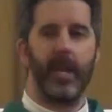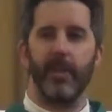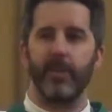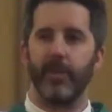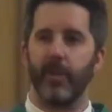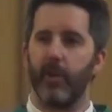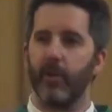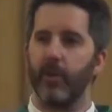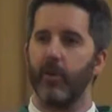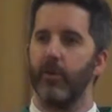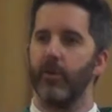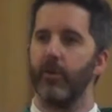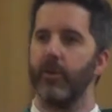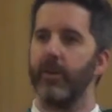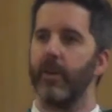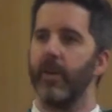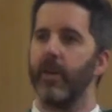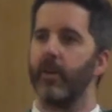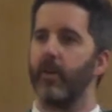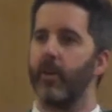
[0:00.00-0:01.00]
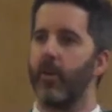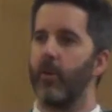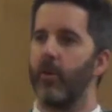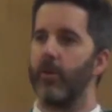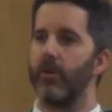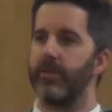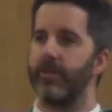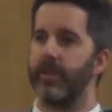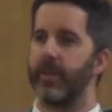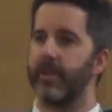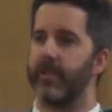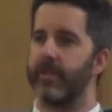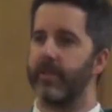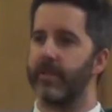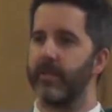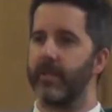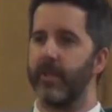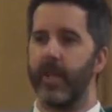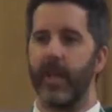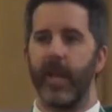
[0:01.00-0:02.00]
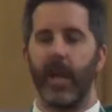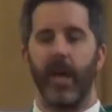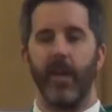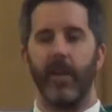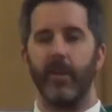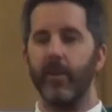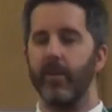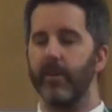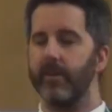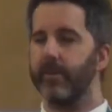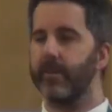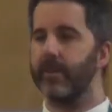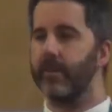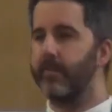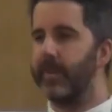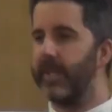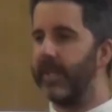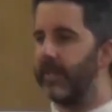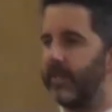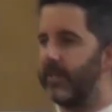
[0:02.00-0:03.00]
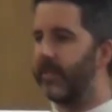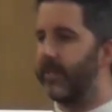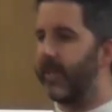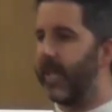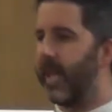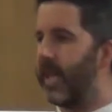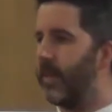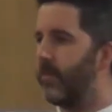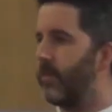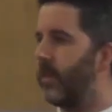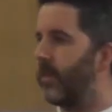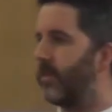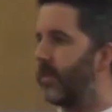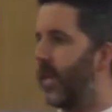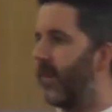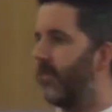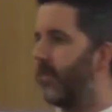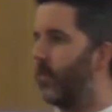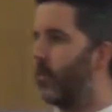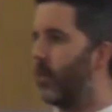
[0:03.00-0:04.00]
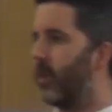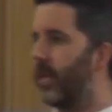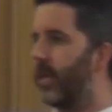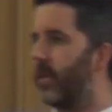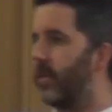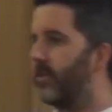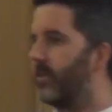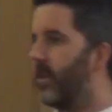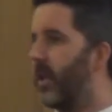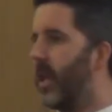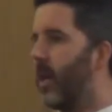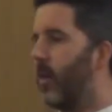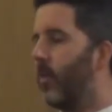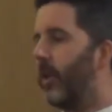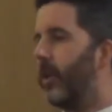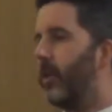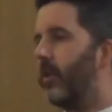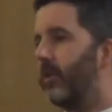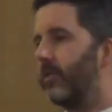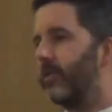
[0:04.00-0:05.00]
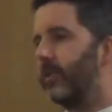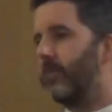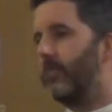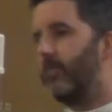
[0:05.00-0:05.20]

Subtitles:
The Lord calls us not to be the same as everyone else. We're not to